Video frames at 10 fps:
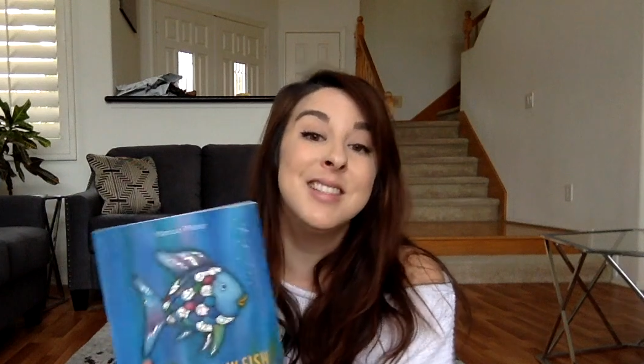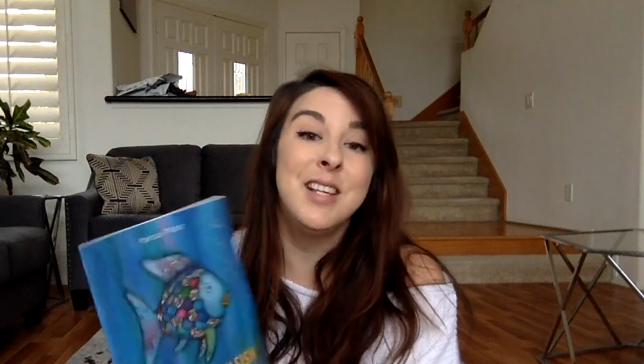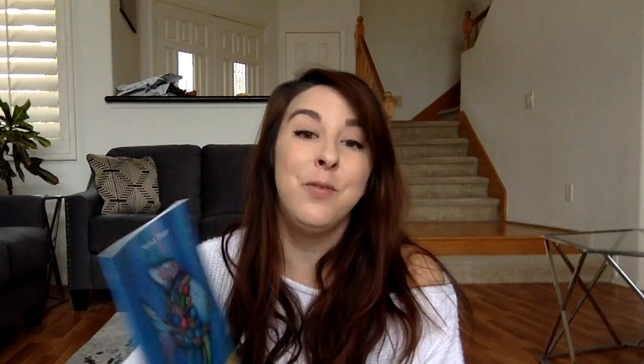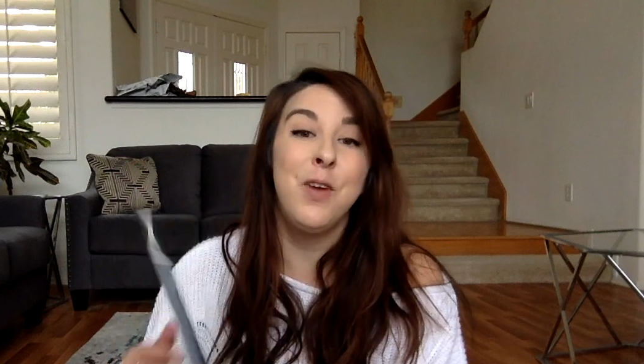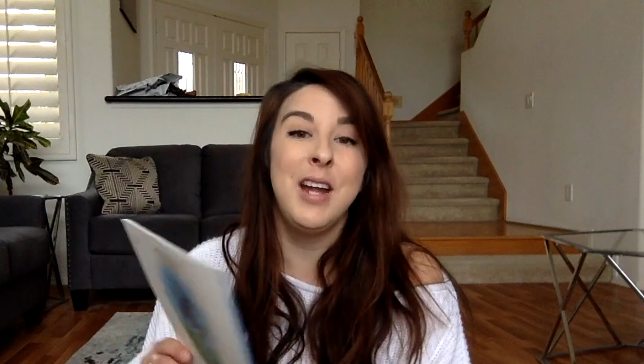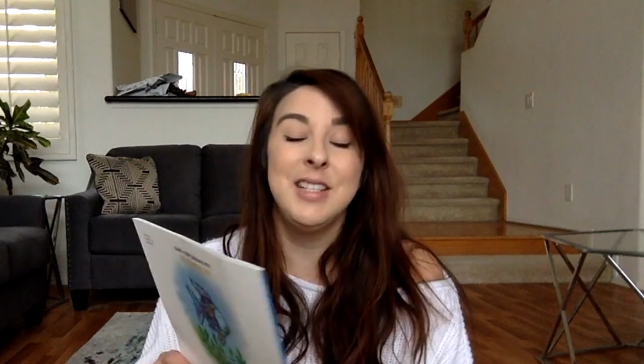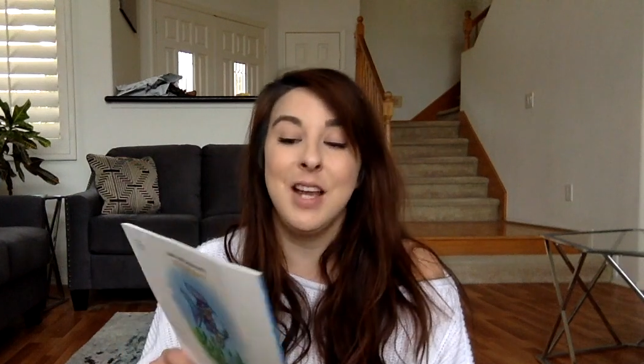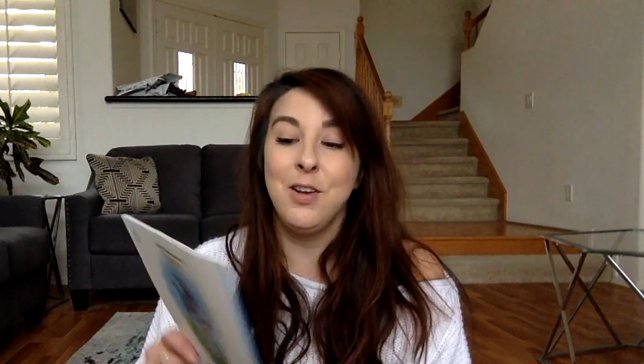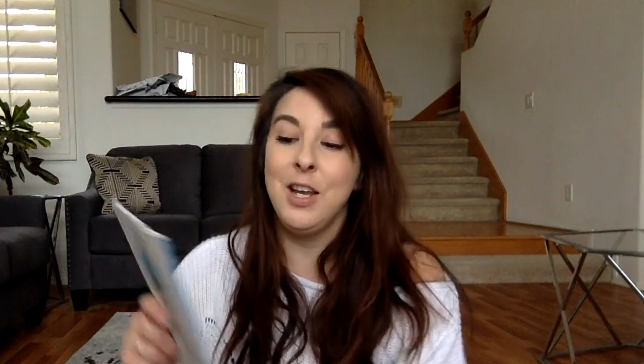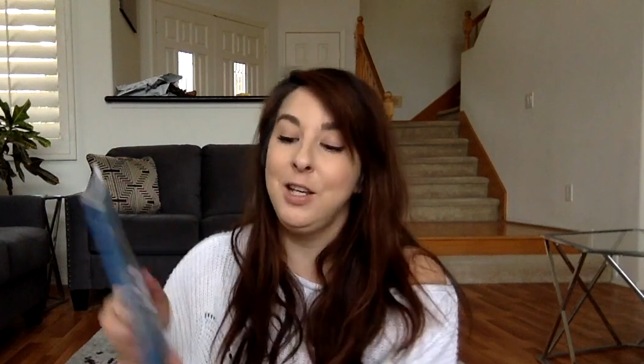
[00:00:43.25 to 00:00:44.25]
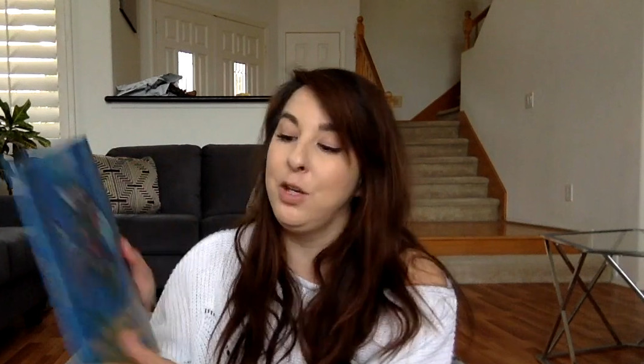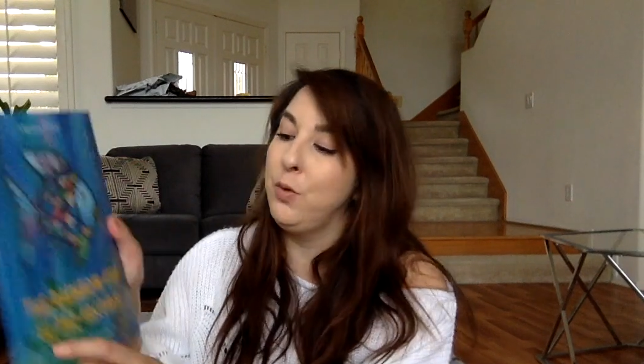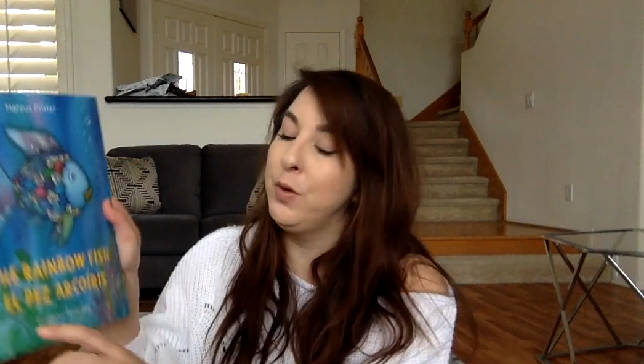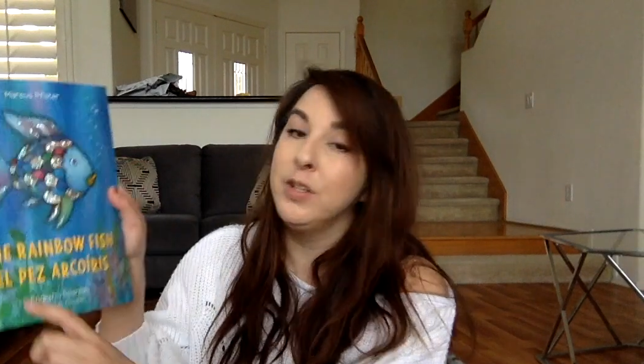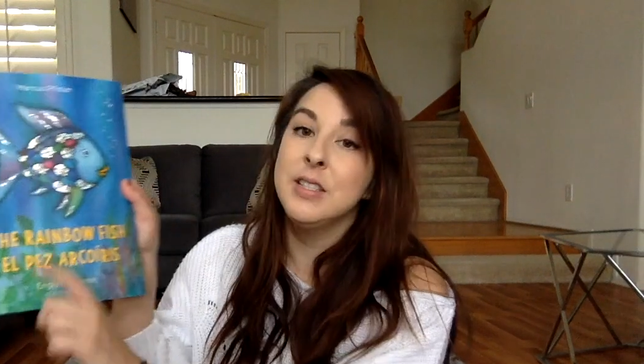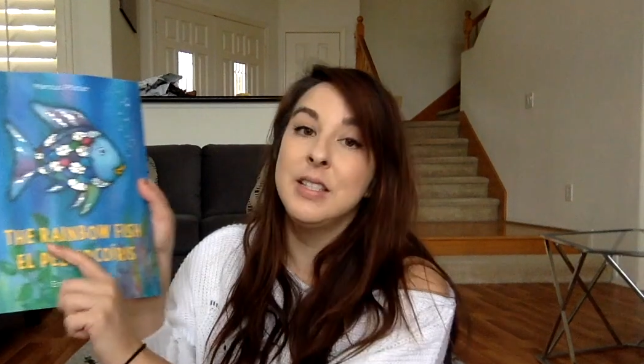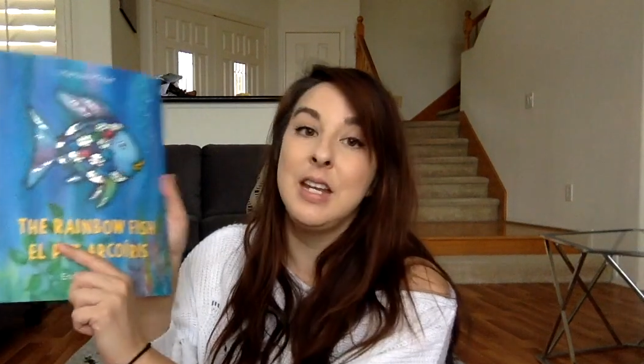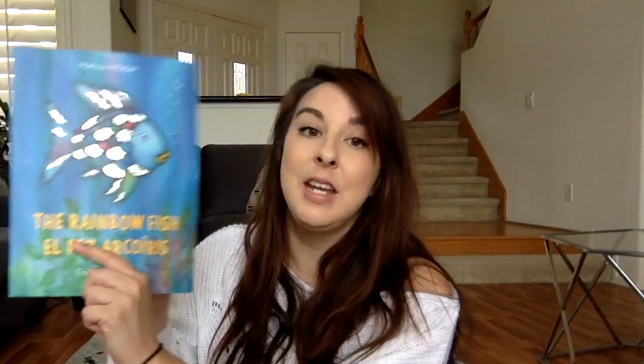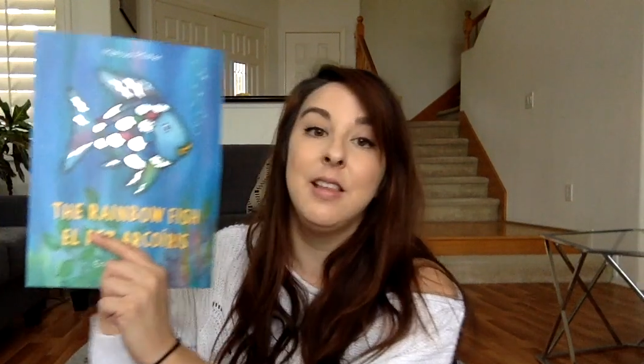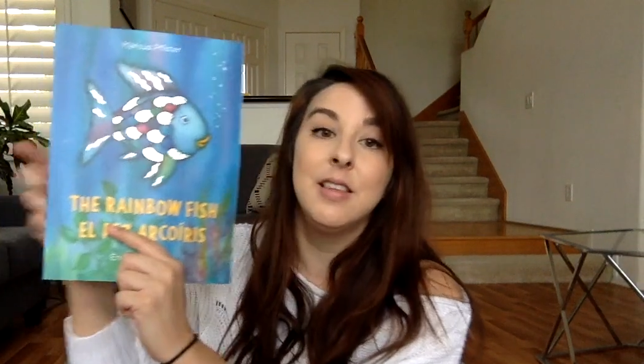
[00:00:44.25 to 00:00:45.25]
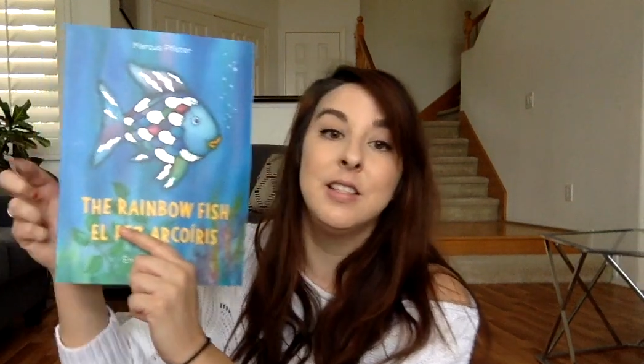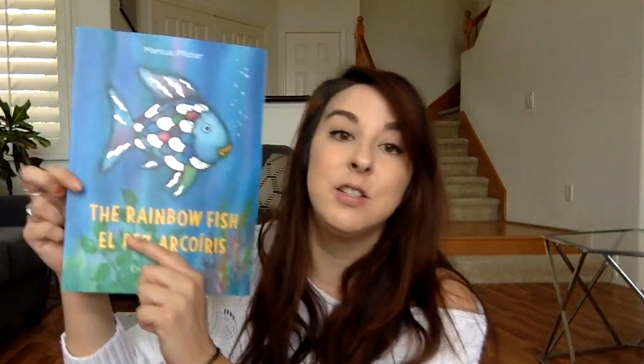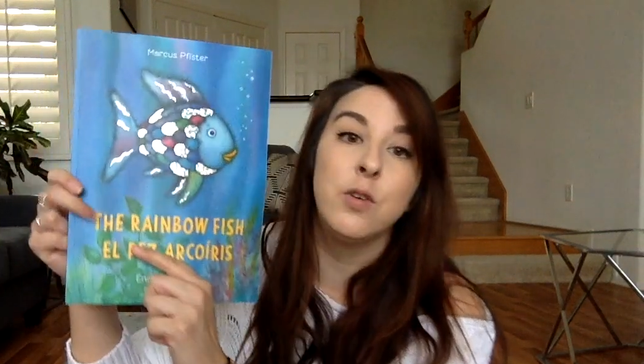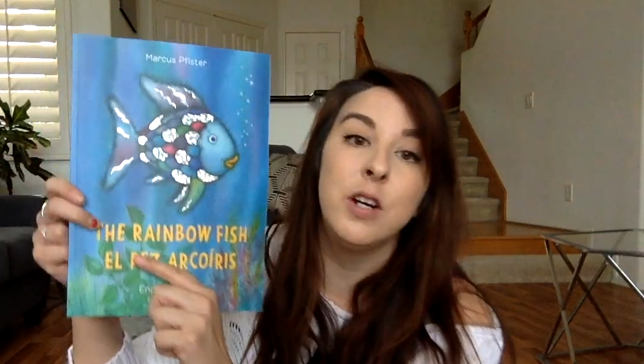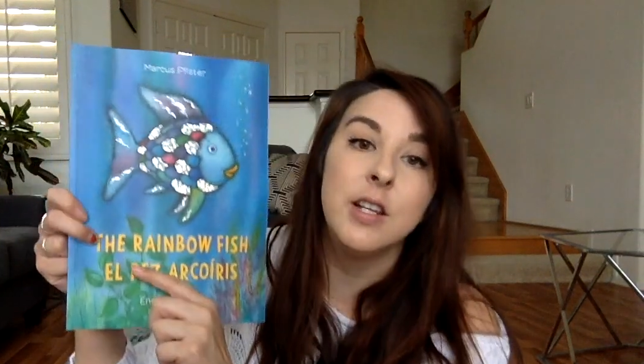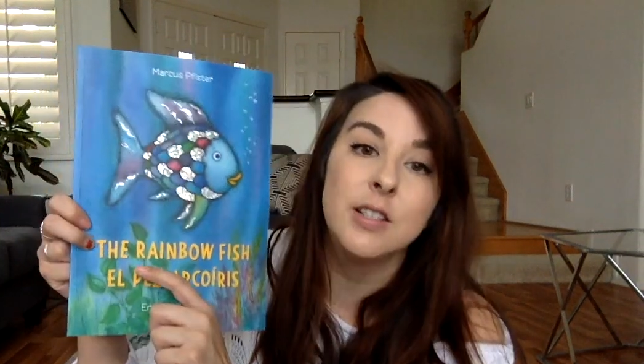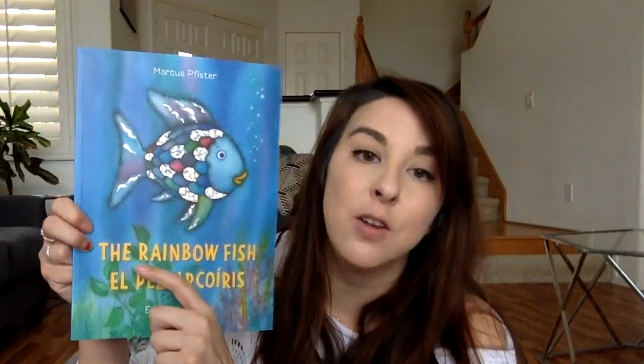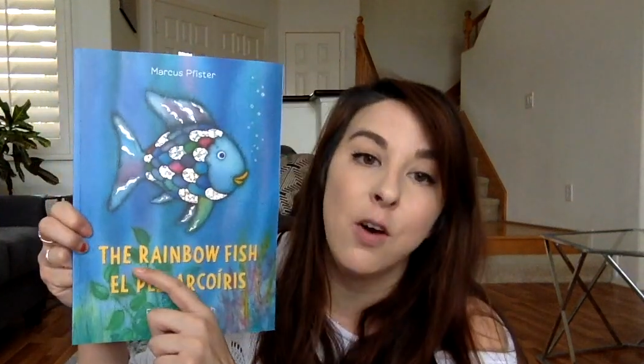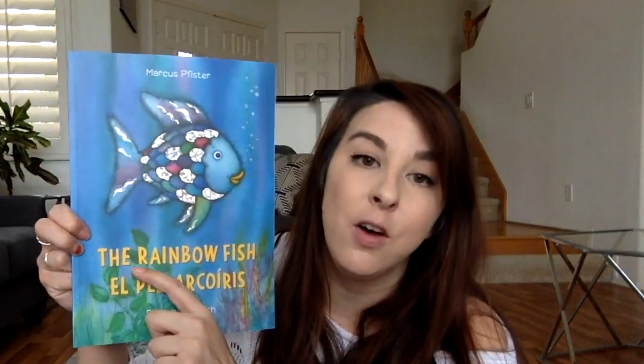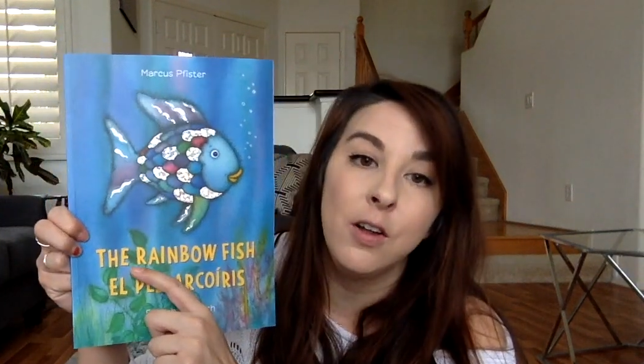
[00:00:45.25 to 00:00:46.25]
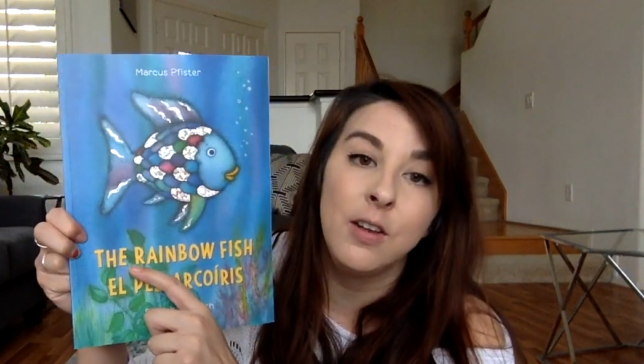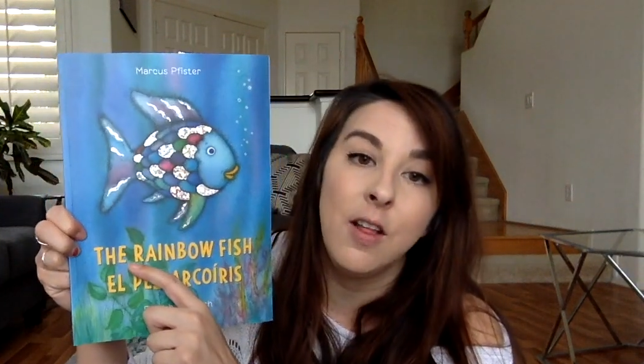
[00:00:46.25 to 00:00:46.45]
Sit right down and you will see. This story is called